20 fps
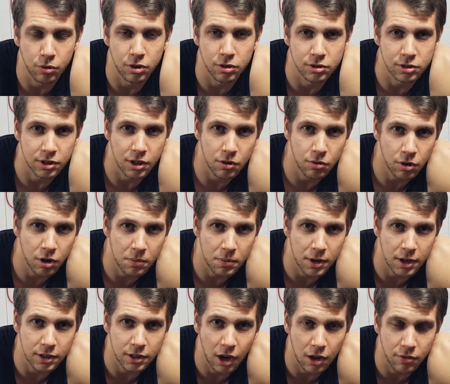You still want to
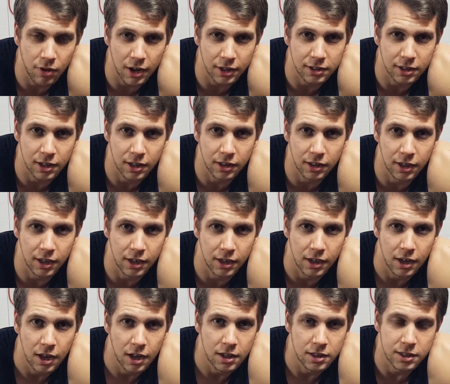be directing the